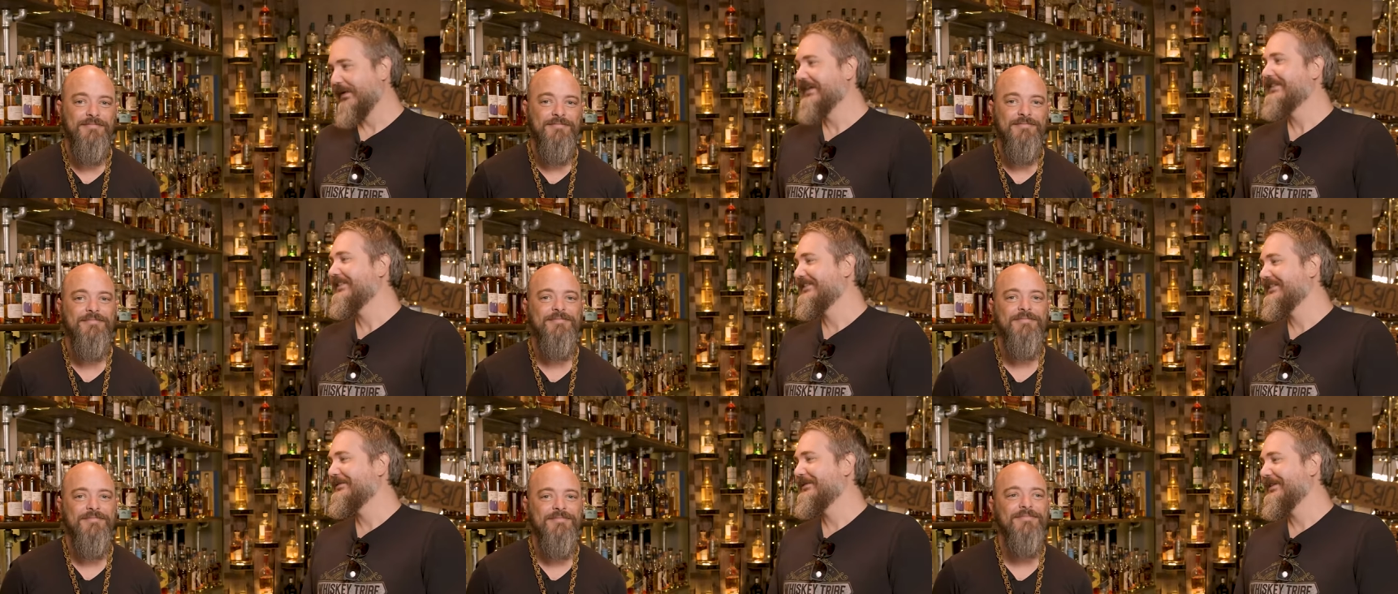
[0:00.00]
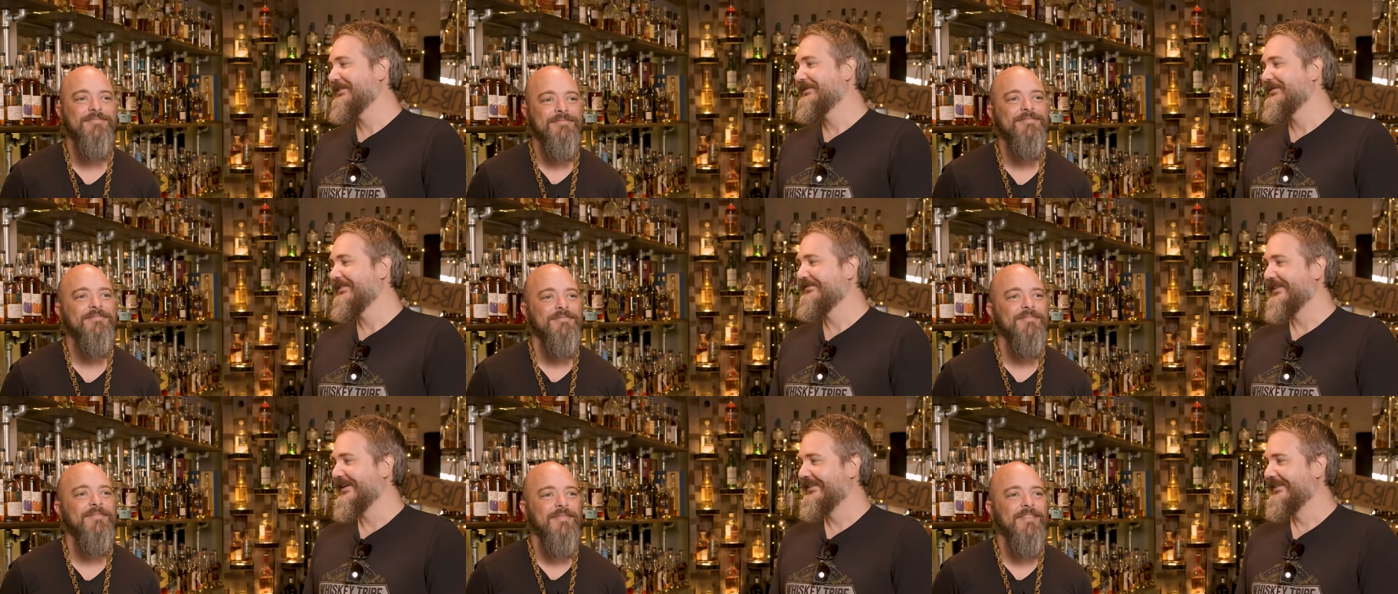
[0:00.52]
Speaker 1: Basically, what you would
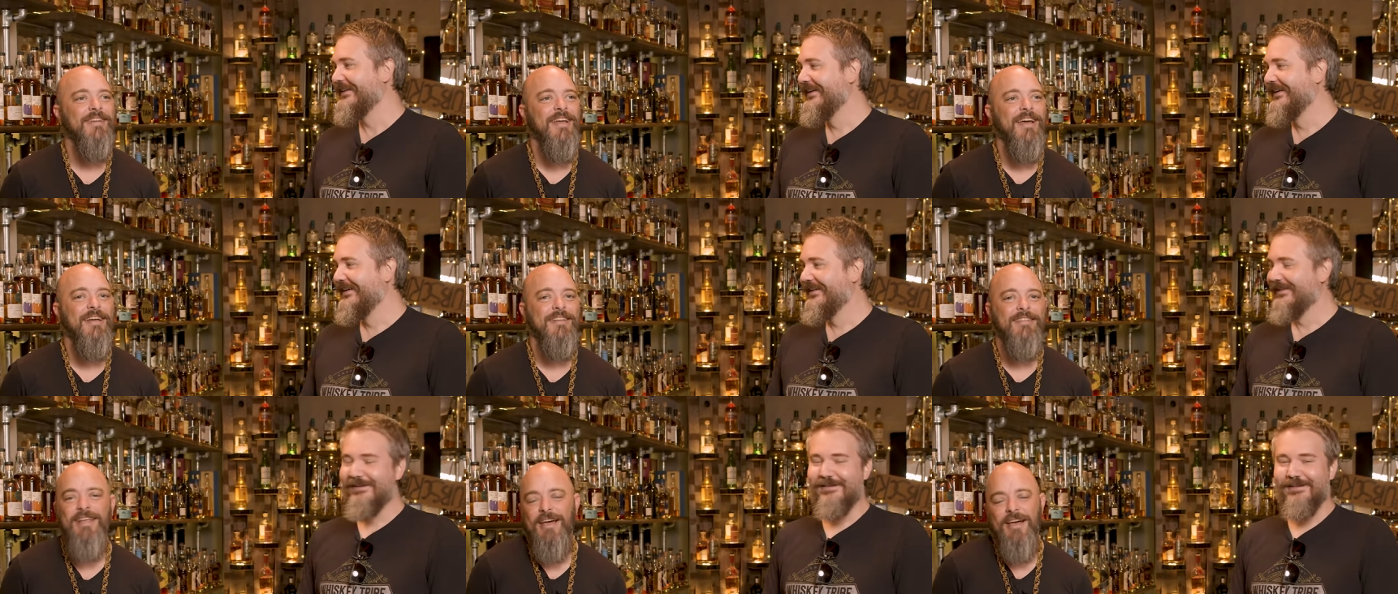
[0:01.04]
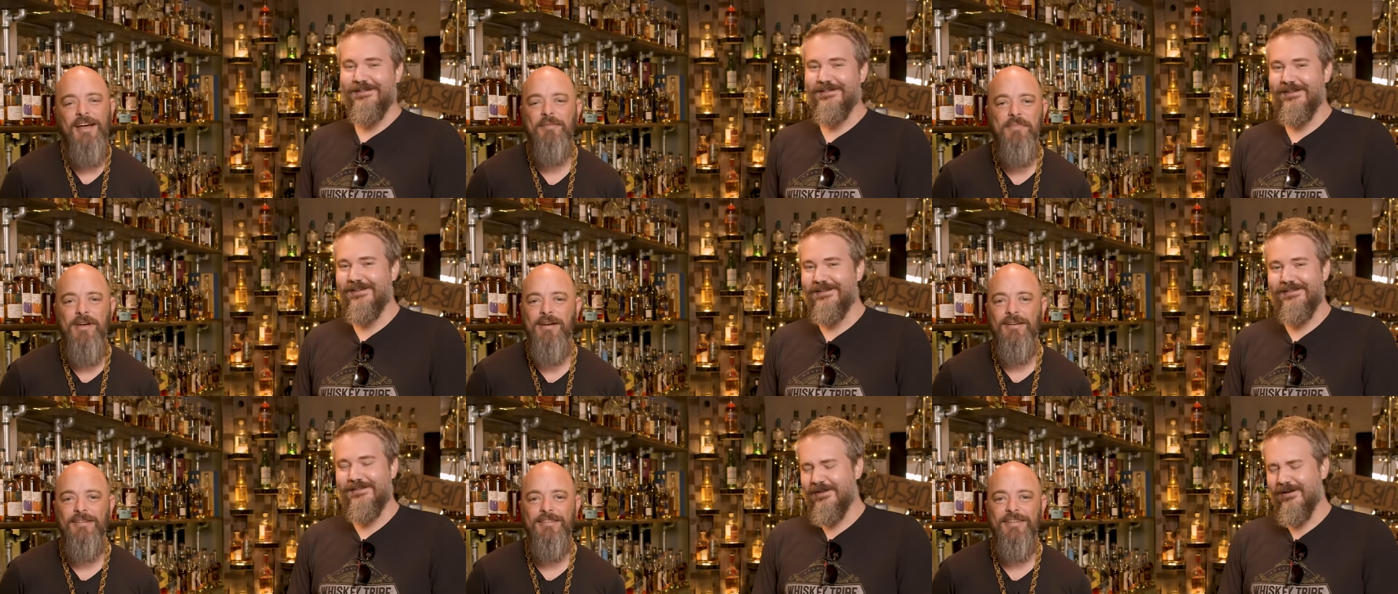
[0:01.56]
have done. Yeah. This is I'm this
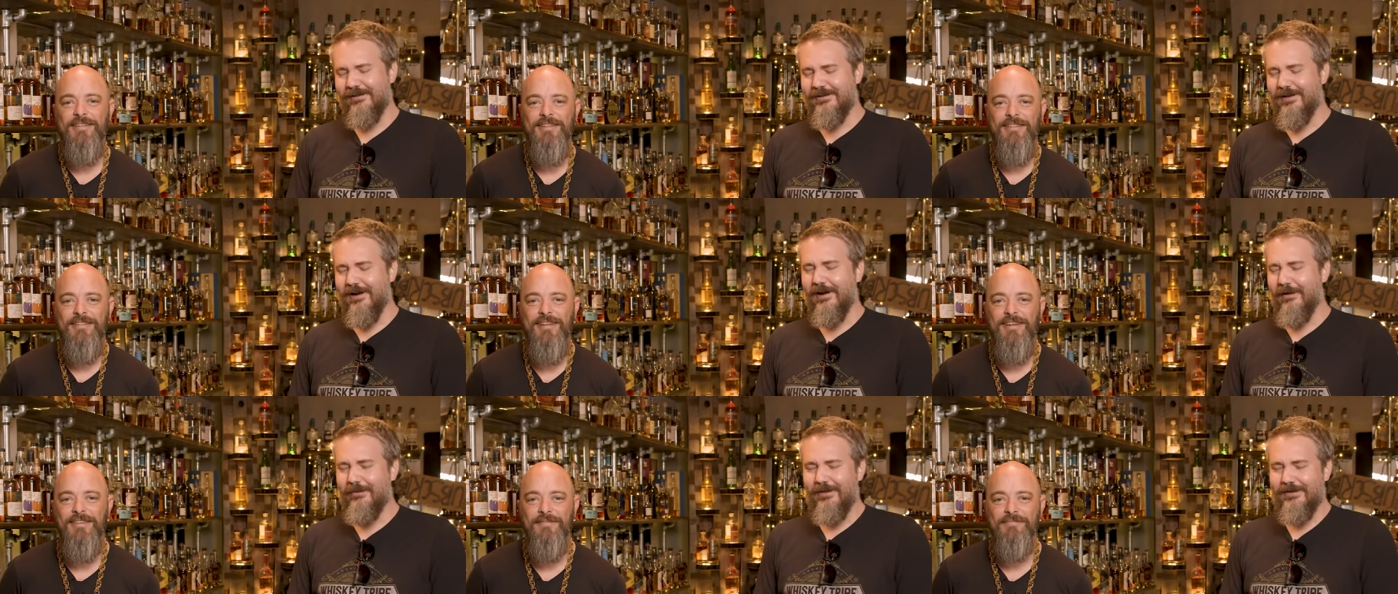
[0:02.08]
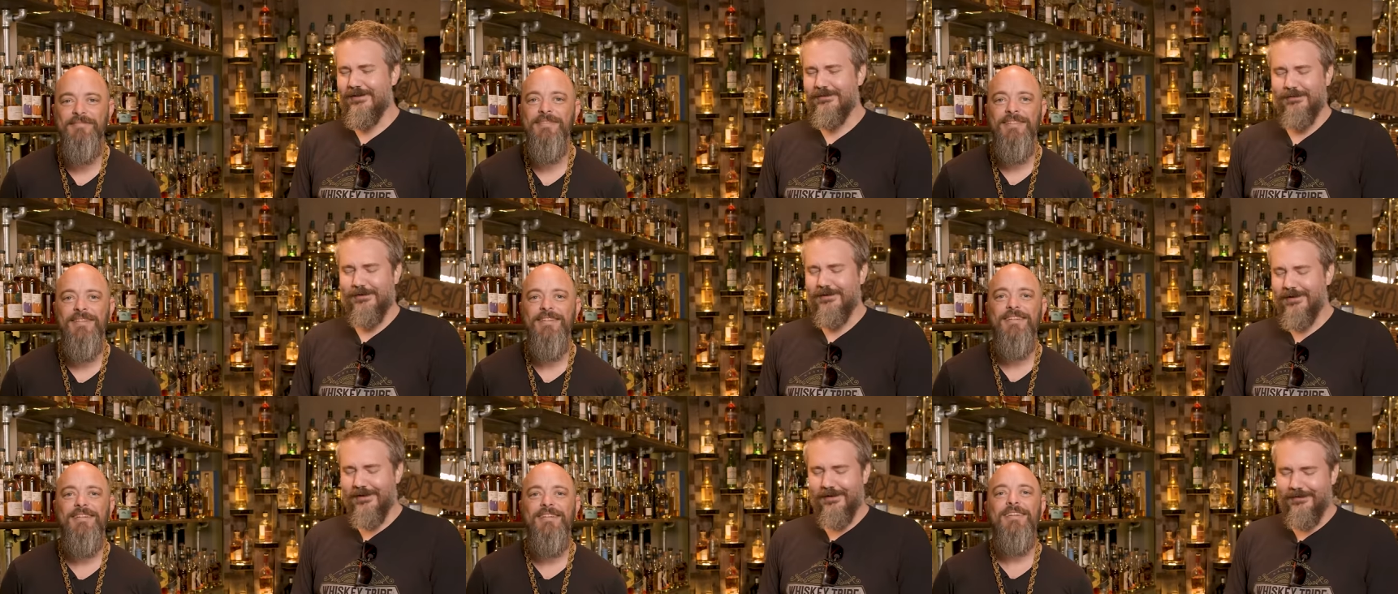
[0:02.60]
not. is so dumb. This is
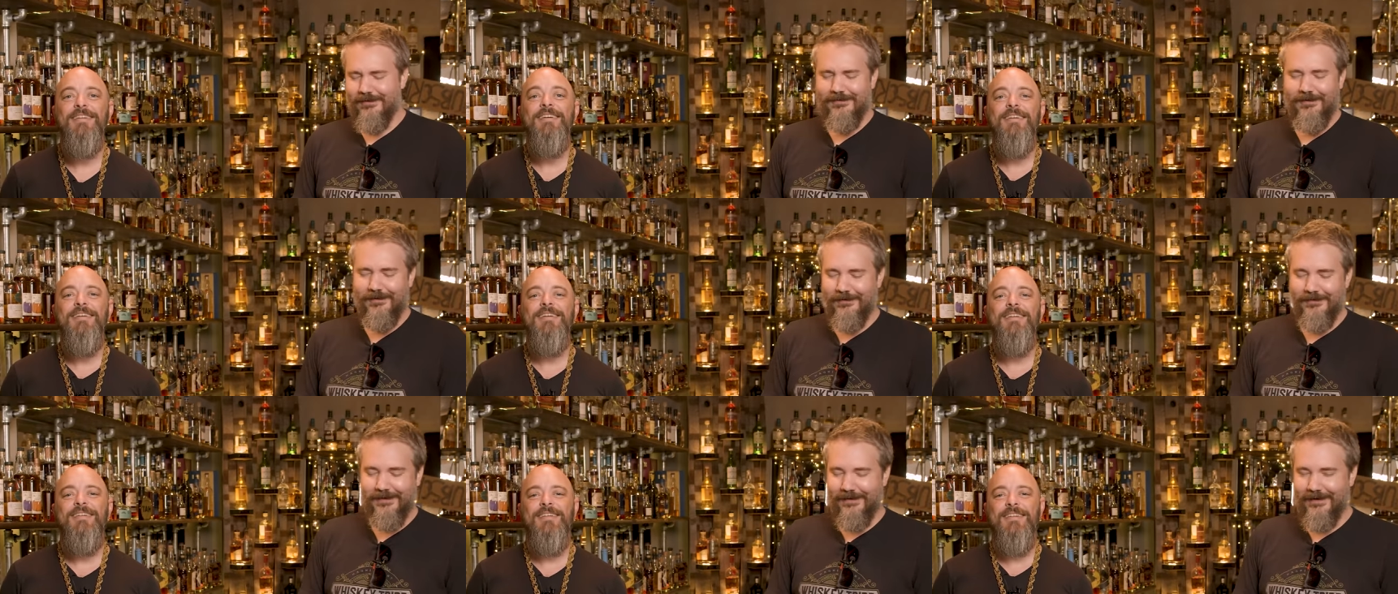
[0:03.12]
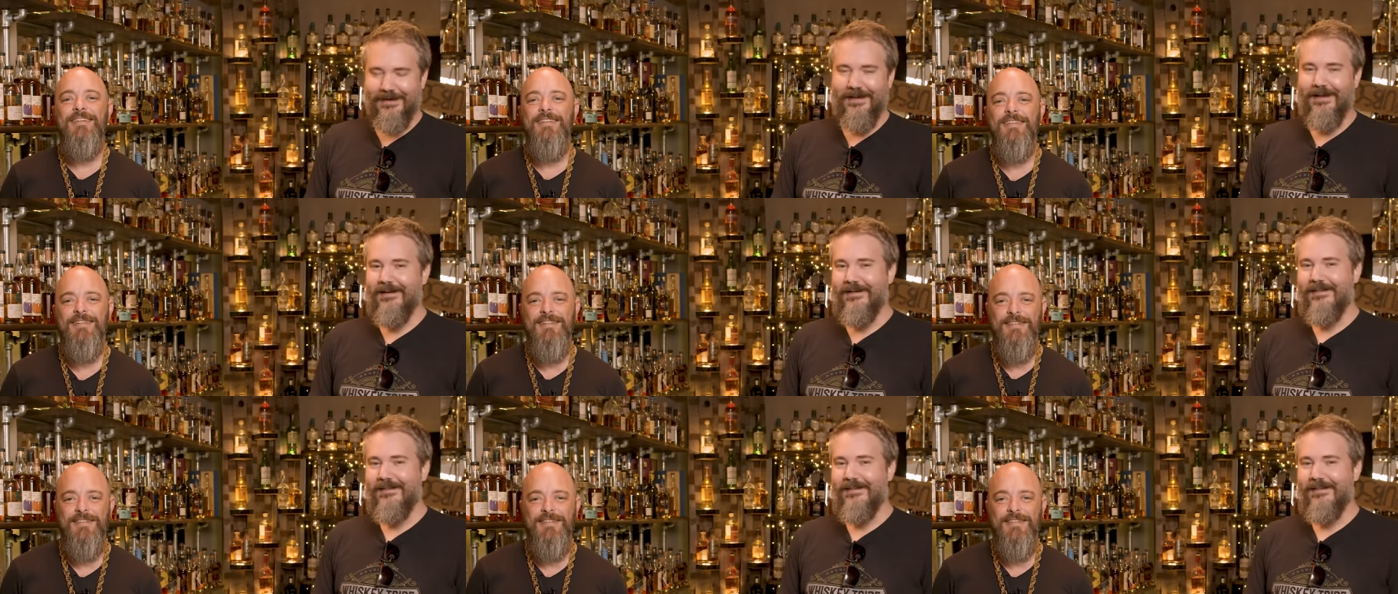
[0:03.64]
ridiculous. And it was like,